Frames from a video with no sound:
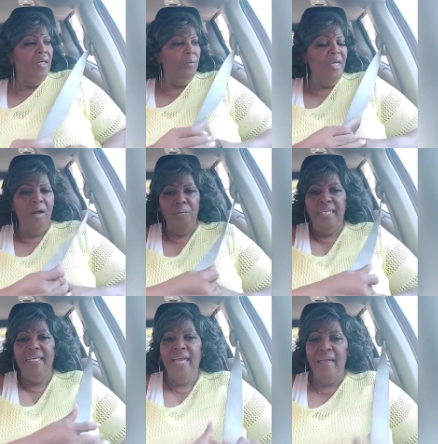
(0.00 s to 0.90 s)
We
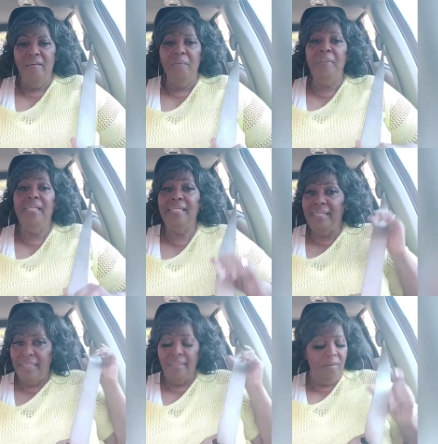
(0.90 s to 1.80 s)
already have
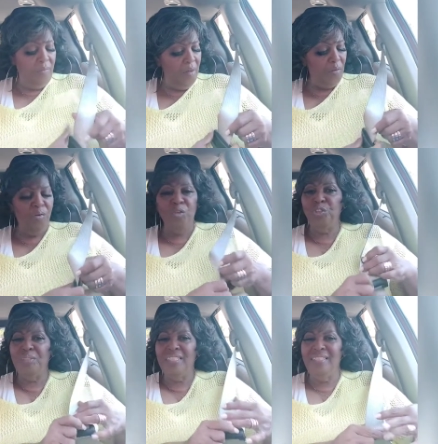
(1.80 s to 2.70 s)
plenty of
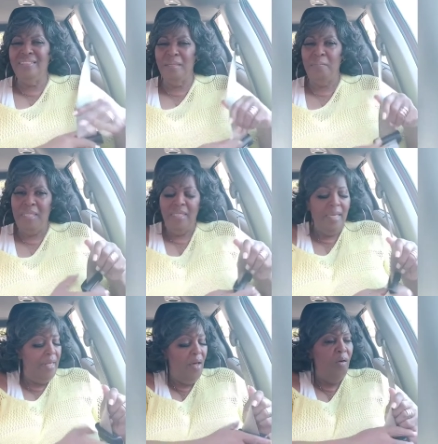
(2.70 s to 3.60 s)
groceries and meat
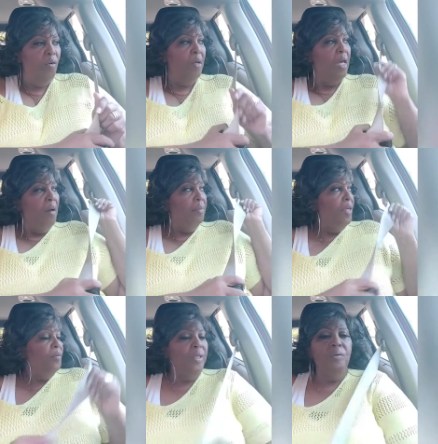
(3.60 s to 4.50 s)
at home,
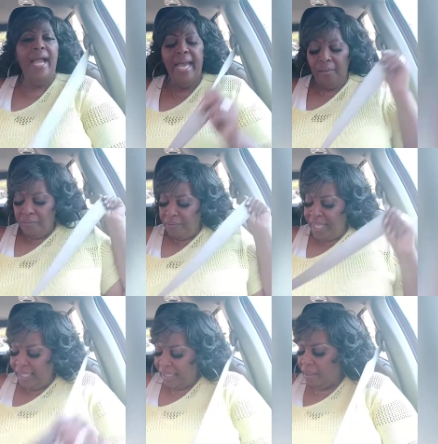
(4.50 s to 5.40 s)
but we were out of
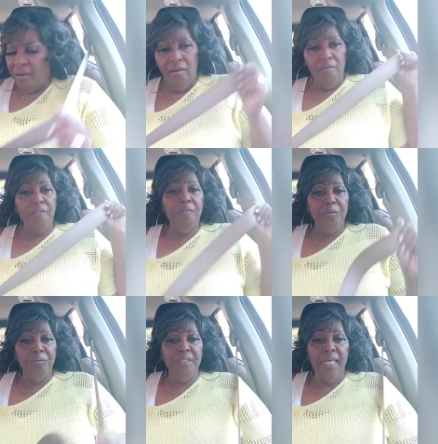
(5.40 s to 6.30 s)
like
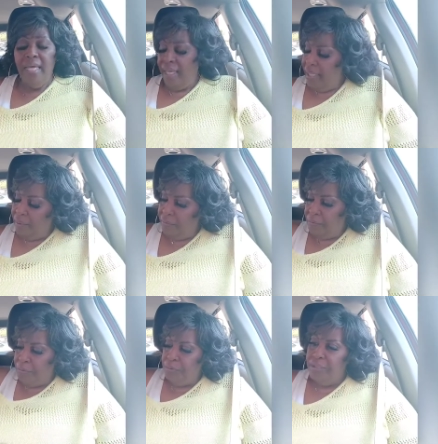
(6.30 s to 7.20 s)
fruits, and the
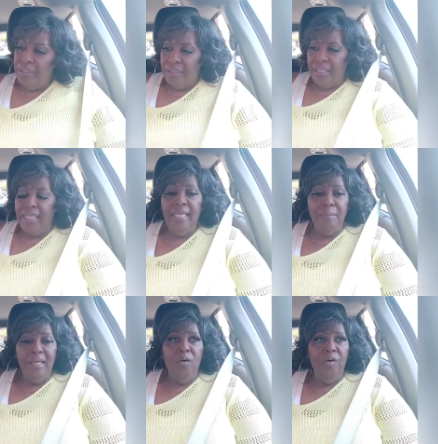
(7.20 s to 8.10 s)
fruits keep
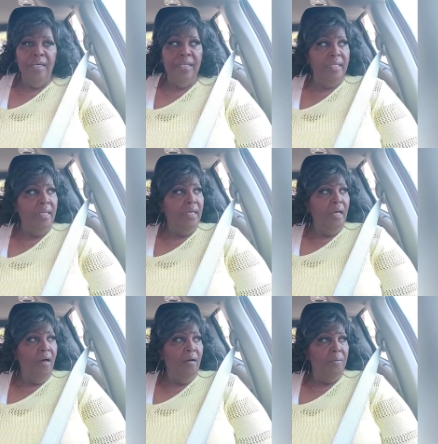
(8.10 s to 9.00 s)
me going. And
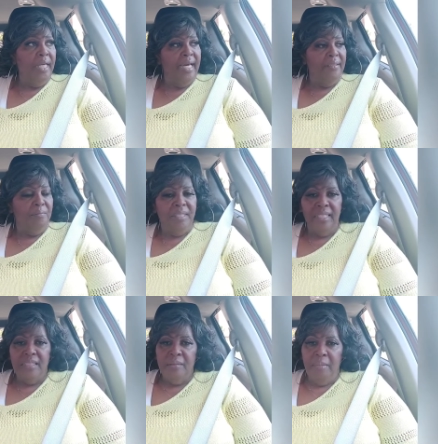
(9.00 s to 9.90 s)
we got some
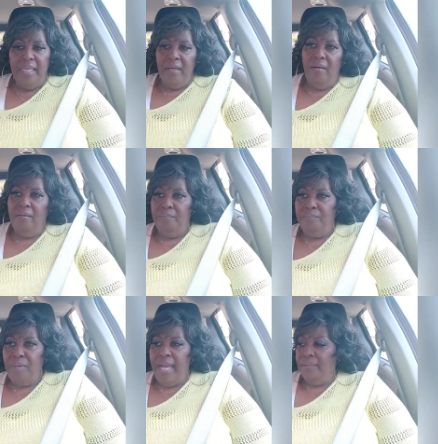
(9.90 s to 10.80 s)
things to make,
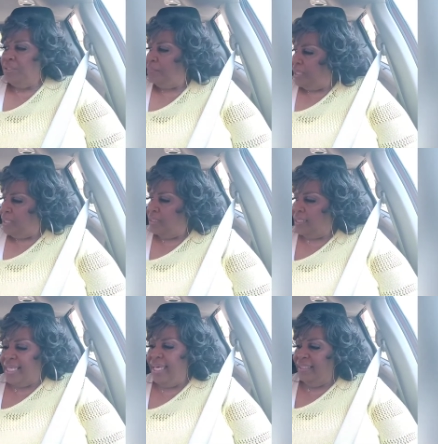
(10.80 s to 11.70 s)
items to make
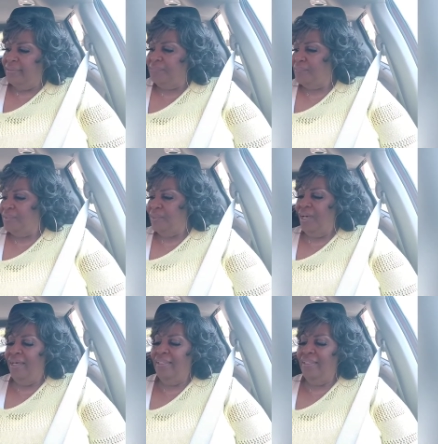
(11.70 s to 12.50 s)
salad. You